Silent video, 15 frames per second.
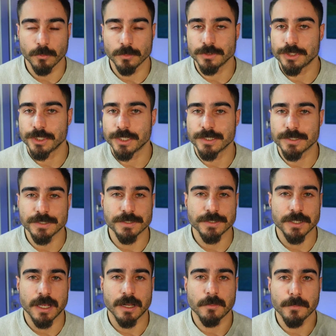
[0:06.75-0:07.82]
which is
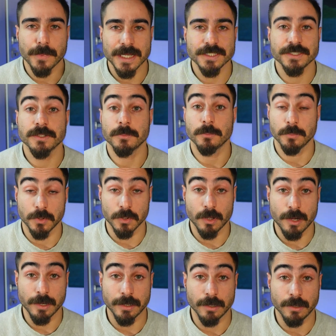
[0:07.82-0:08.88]
an amazing
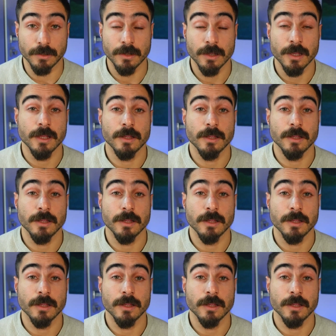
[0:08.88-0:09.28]
plugin